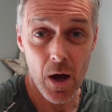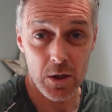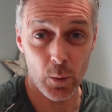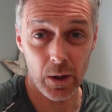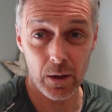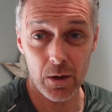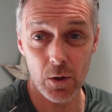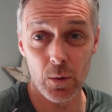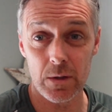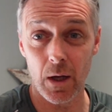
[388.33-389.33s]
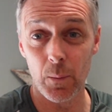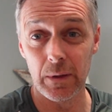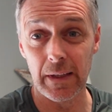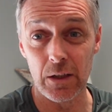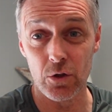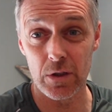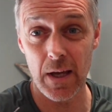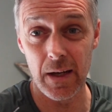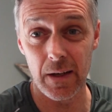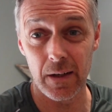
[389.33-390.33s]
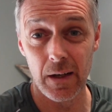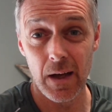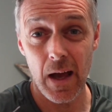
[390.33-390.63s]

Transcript: So what I'm going to do is I will link just here